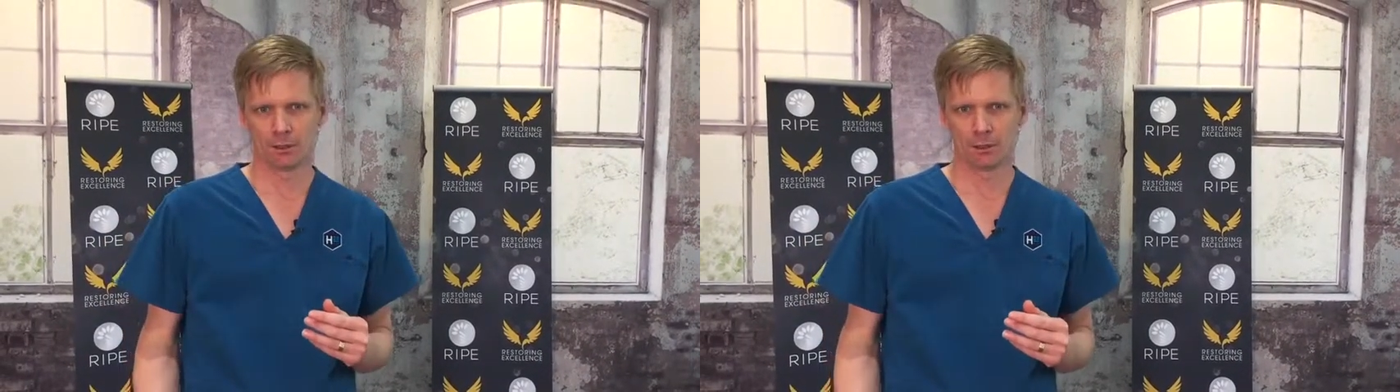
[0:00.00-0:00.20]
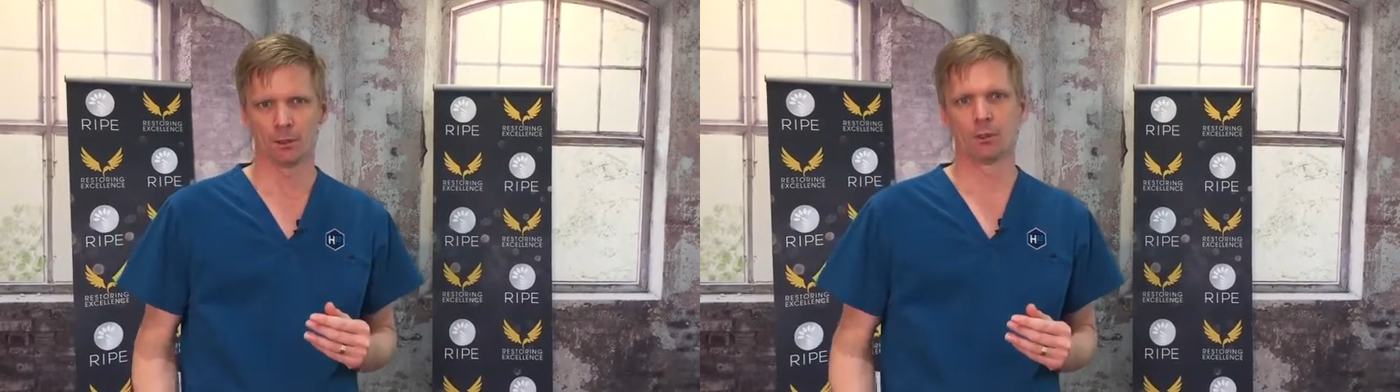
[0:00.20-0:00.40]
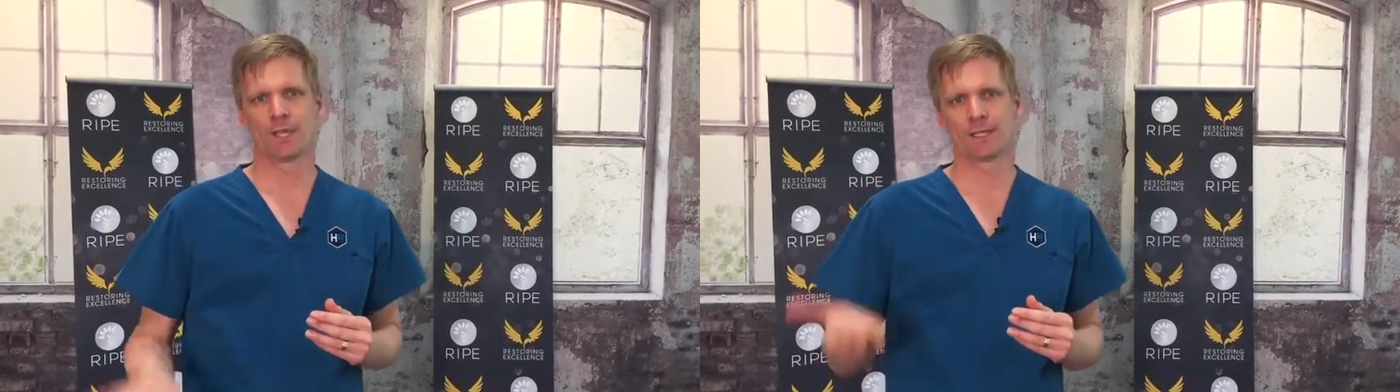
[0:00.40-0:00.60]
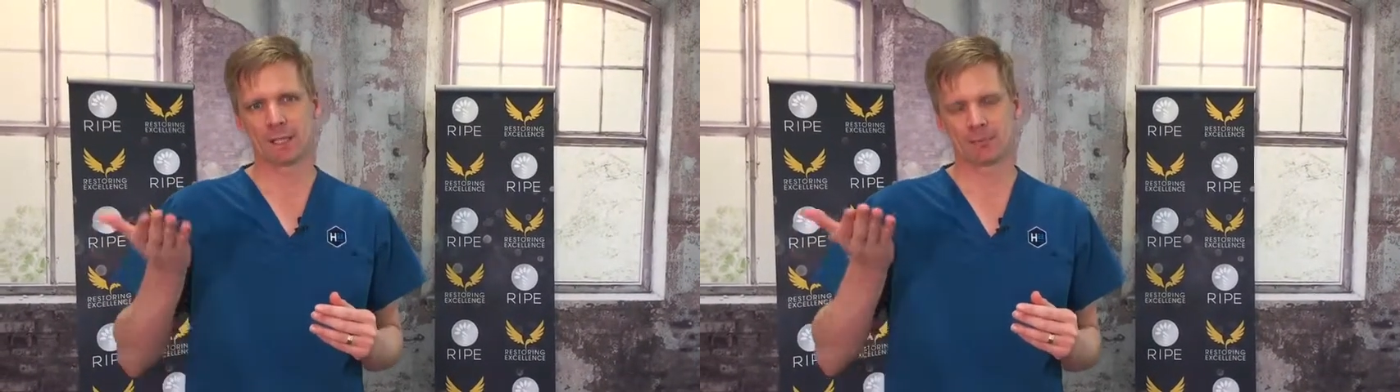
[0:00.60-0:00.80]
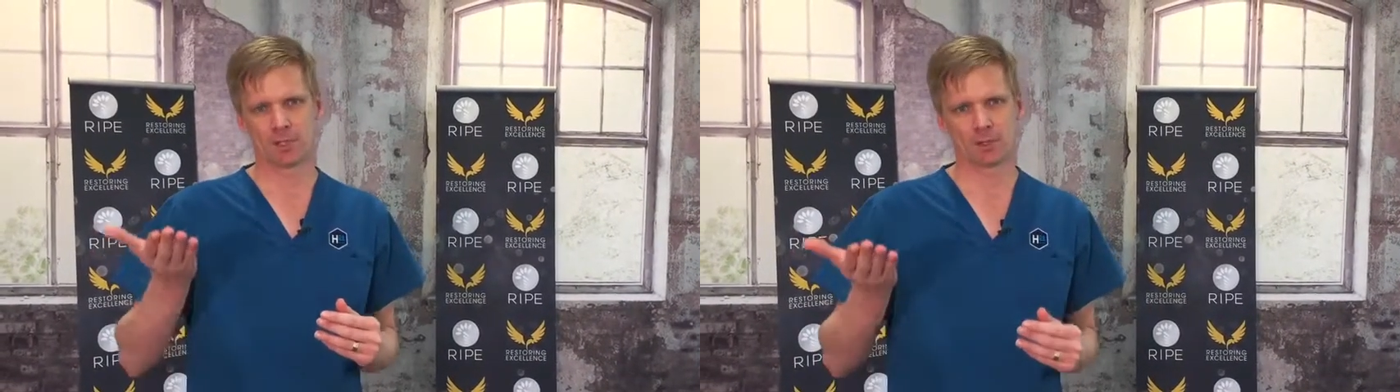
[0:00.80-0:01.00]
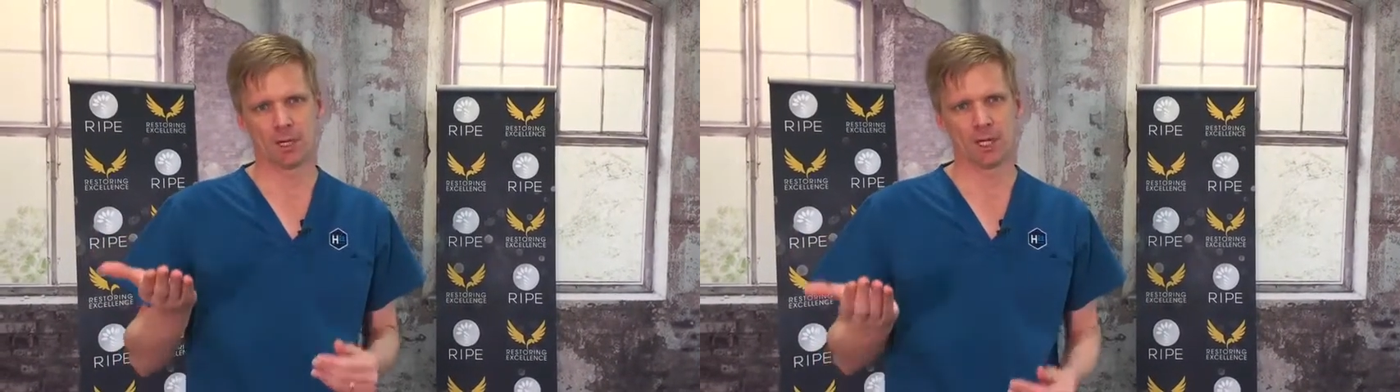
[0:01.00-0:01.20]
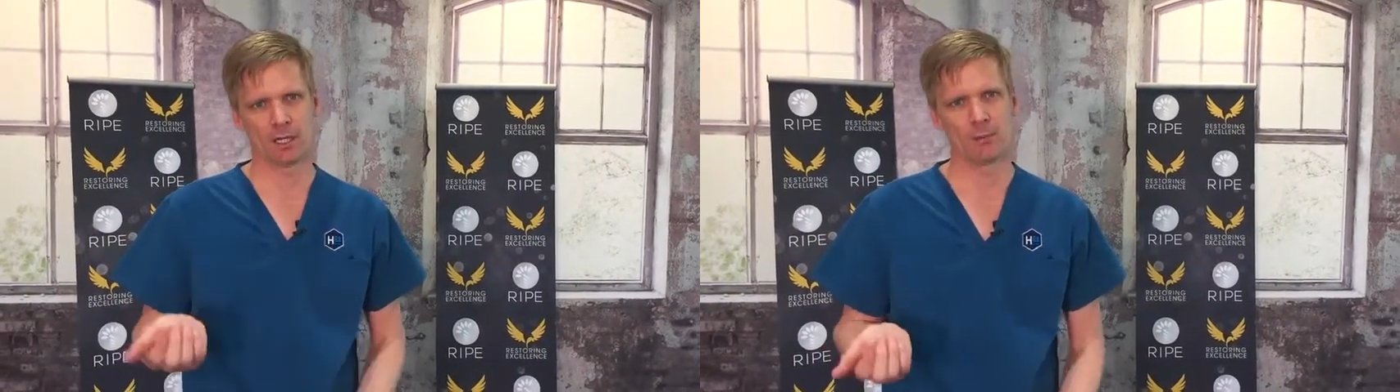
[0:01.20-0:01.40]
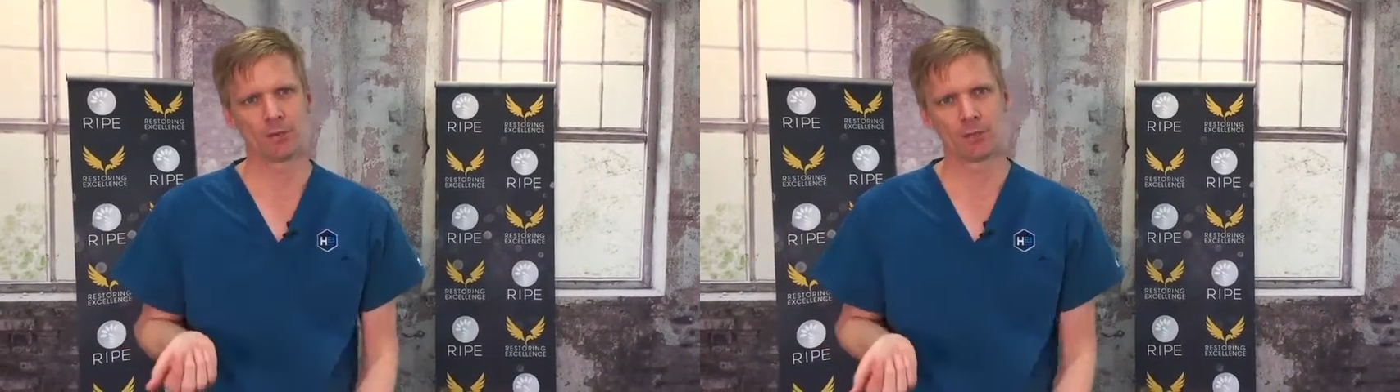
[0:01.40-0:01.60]
your acceptance rate,
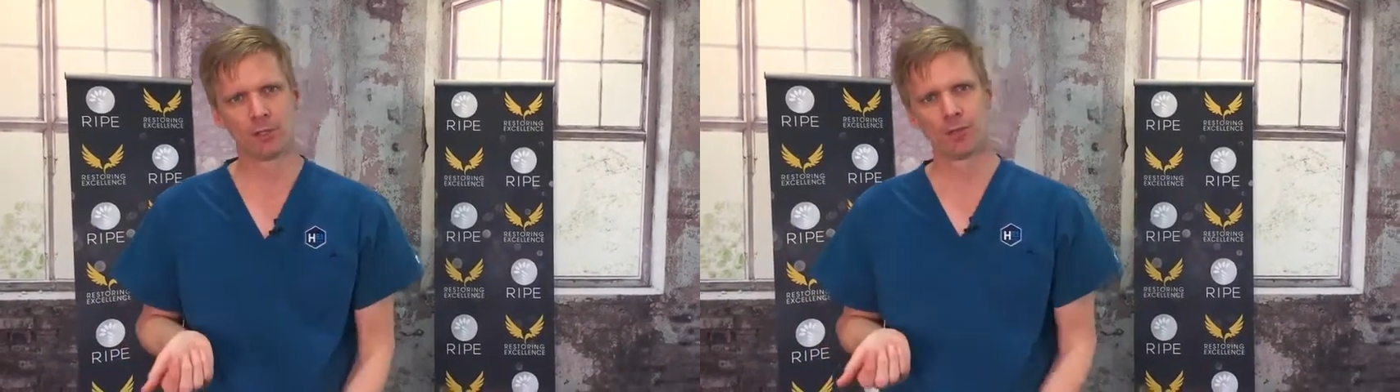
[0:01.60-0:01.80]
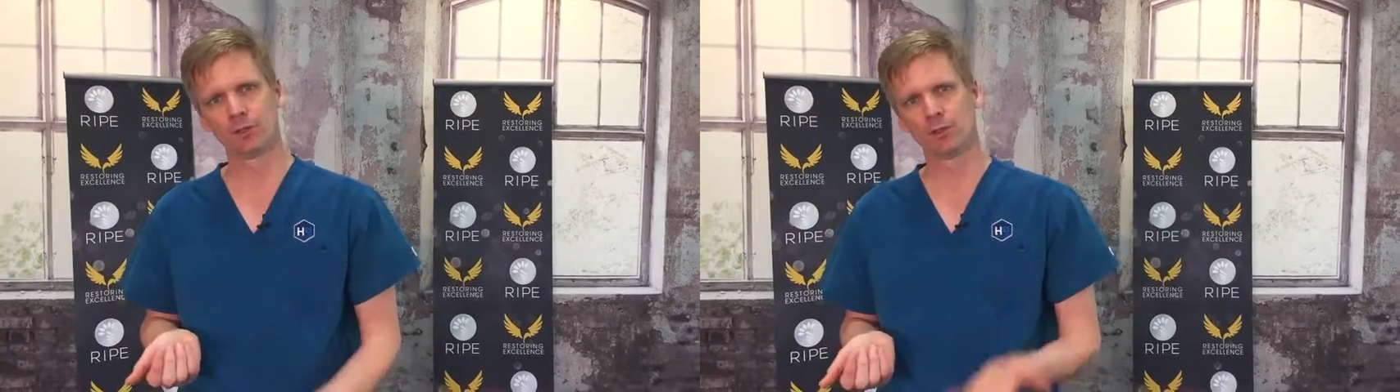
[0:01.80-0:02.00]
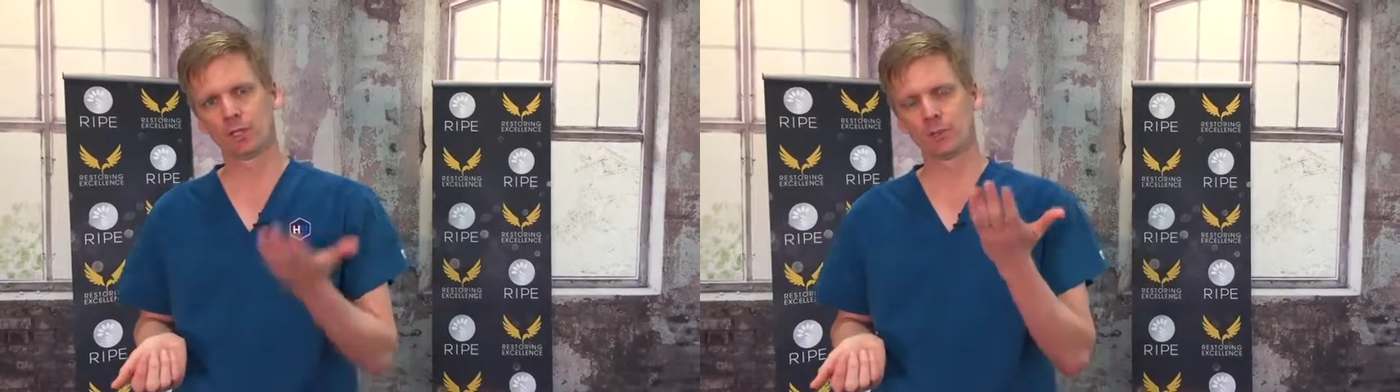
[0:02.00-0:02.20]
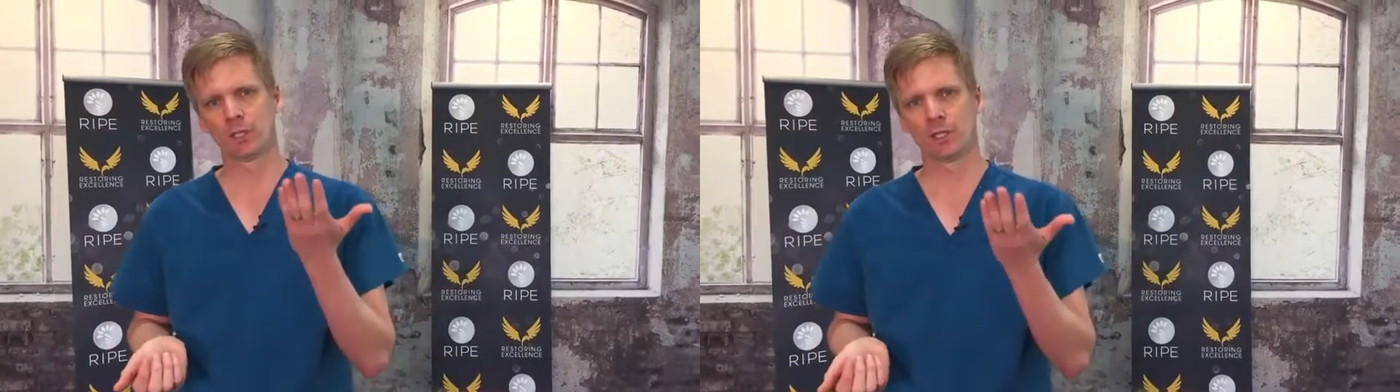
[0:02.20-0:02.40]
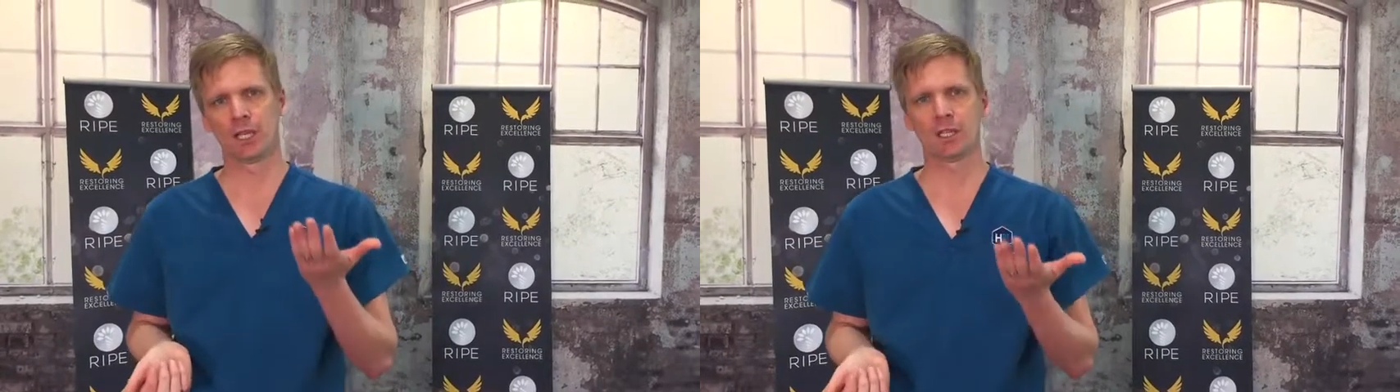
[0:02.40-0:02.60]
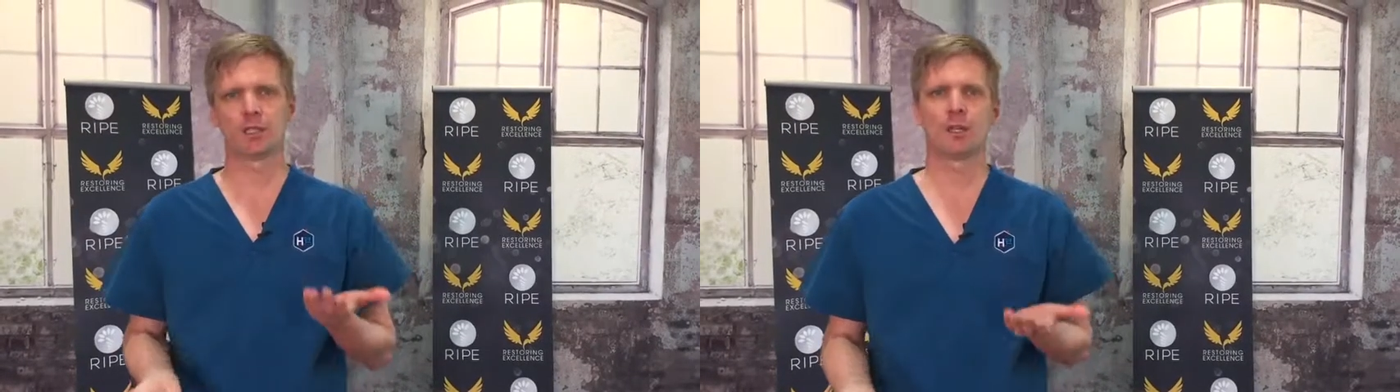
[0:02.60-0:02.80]
improve your communication,